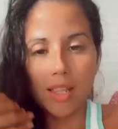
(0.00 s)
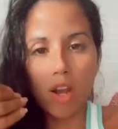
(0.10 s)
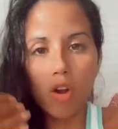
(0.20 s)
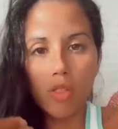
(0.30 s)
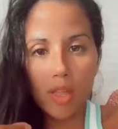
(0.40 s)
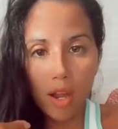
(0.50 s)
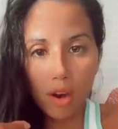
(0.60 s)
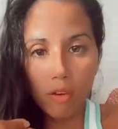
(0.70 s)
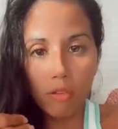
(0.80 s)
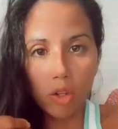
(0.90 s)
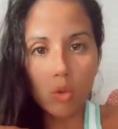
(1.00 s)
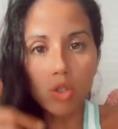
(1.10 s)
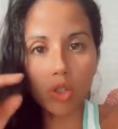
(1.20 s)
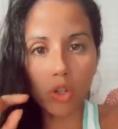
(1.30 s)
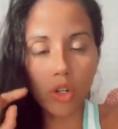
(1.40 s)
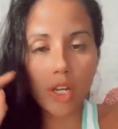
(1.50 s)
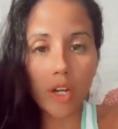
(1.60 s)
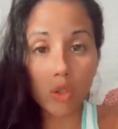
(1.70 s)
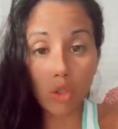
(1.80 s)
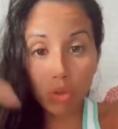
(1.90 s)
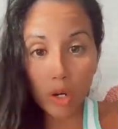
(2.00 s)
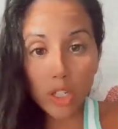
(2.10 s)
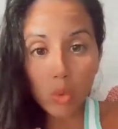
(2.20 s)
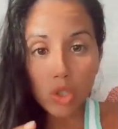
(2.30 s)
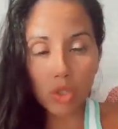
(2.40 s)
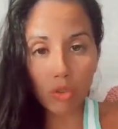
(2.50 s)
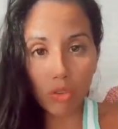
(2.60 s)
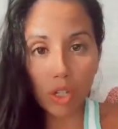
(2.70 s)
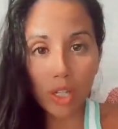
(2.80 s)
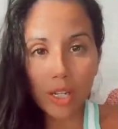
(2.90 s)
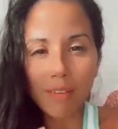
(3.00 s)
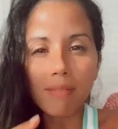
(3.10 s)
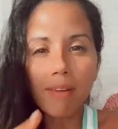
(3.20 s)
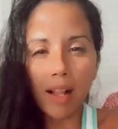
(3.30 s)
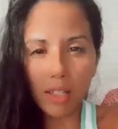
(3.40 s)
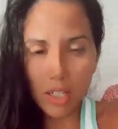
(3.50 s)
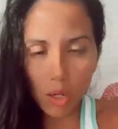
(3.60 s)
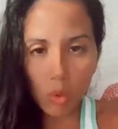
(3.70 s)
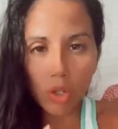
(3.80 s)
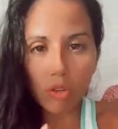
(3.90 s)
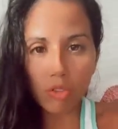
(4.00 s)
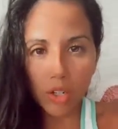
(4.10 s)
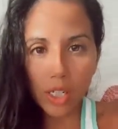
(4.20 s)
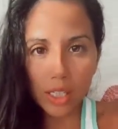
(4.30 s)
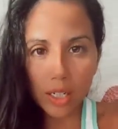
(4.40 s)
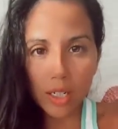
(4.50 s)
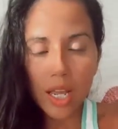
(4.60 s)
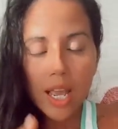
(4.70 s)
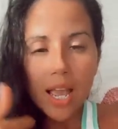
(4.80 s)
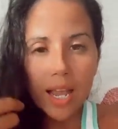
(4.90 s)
They are there for you to learn how to trust what you're feeling, validate what you're feeling,